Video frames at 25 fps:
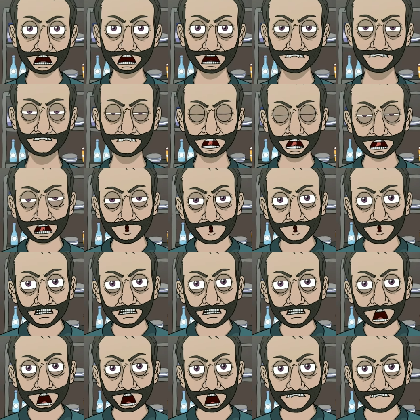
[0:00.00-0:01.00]
What do you think you're
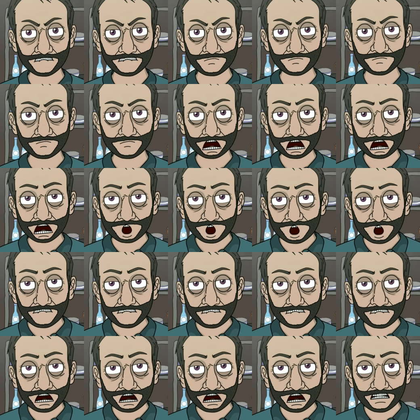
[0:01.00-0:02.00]
doing? Get out of
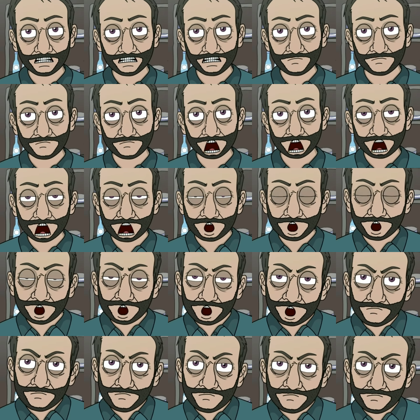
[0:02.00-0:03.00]
my truck,
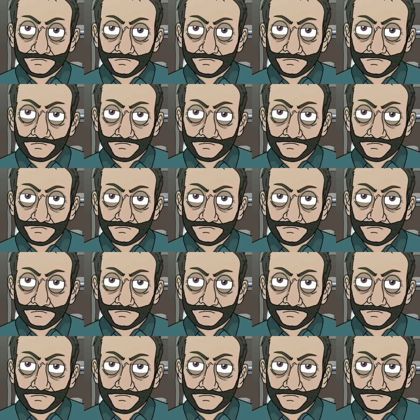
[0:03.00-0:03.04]
now!